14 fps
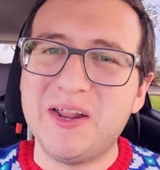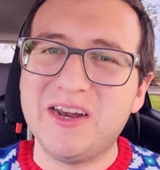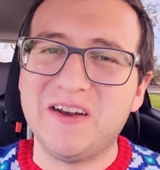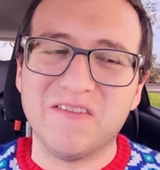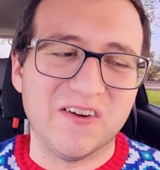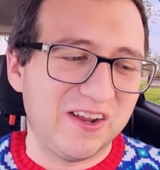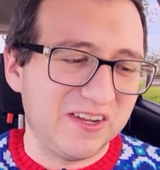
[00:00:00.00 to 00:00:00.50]

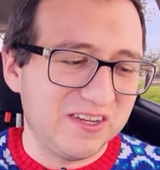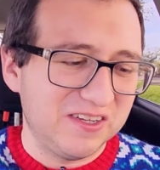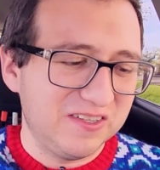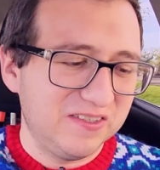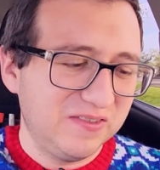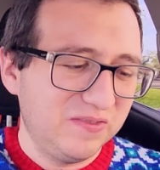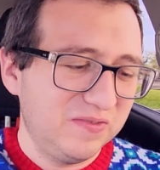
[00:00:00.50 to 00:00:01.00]
onion ring.
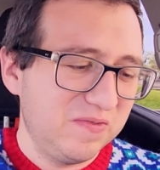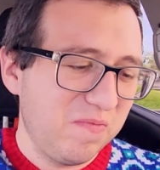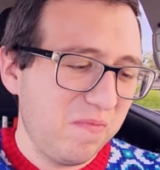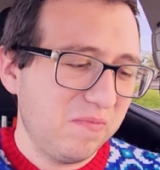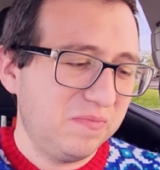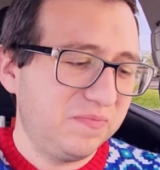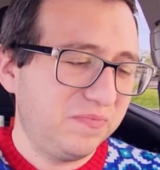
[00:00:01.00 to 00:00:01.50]

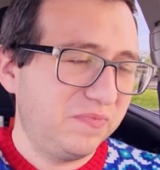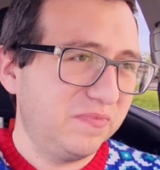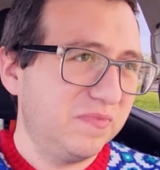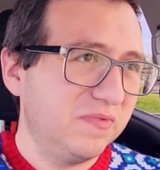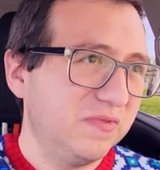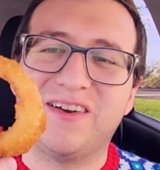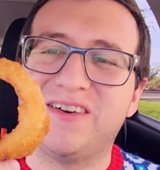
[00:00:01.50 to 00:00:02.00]

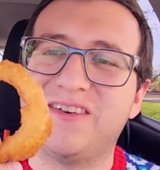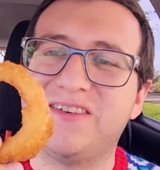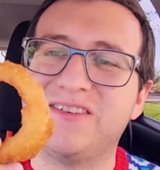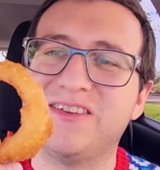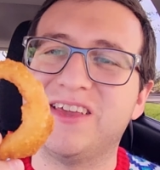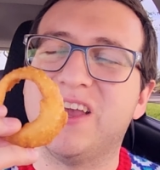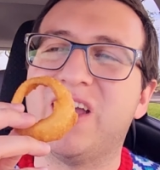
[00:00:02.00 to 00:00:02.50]

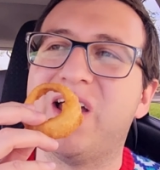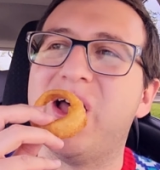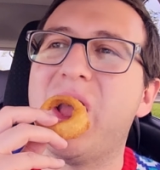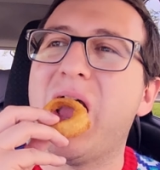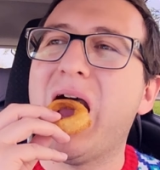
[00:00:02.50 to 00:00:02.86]
Oh yeah.